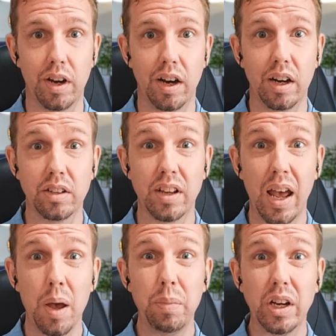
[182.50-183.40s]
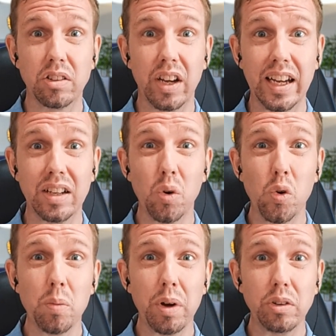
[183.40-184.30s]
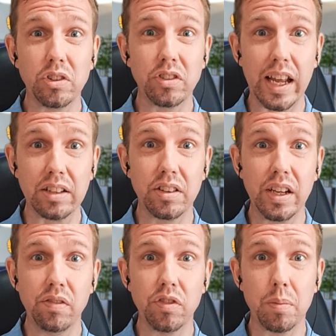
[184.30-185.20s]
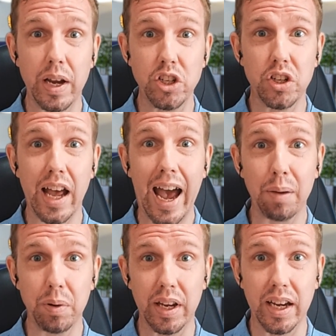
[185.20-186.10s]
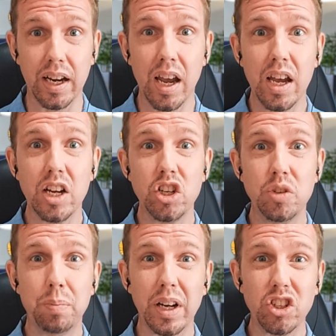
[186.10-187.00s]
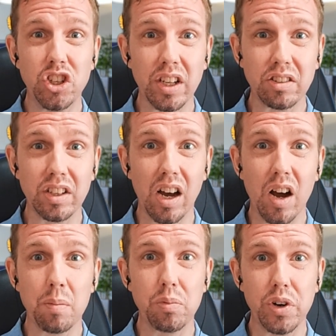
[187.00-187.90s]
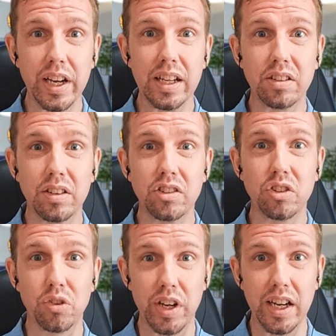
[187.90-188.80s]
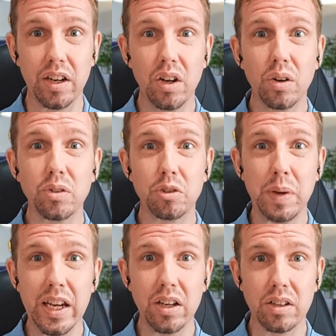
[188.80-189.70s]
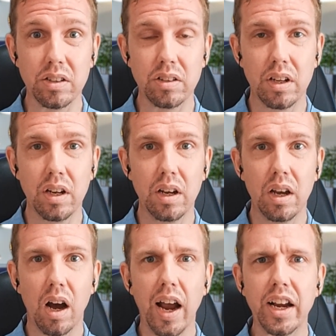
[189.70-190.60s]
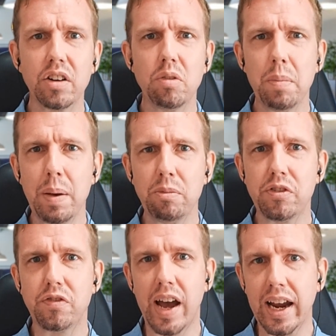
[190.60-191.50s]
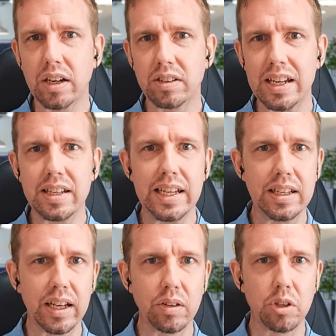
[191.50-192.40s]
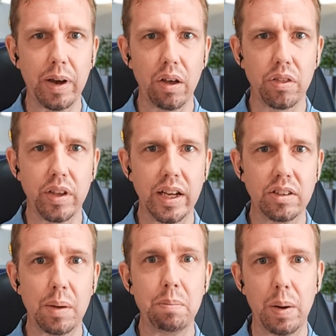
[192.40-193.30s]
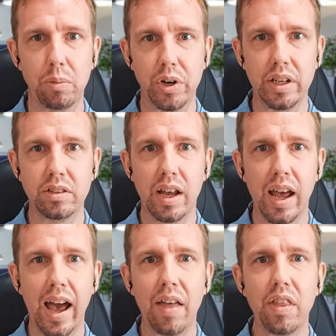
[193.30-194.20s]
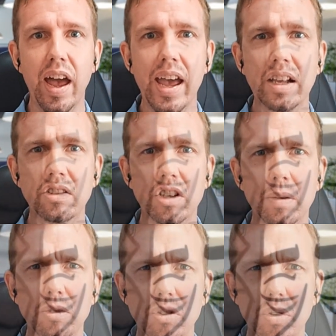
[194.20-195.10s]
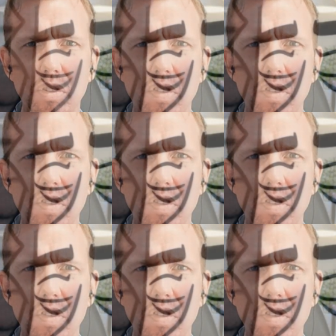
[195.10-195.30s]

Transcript: cards because I can almost sense the information happening, but just can't bring it to the screen or speakers. I can remember facts and details about things and memories, and there is some sort of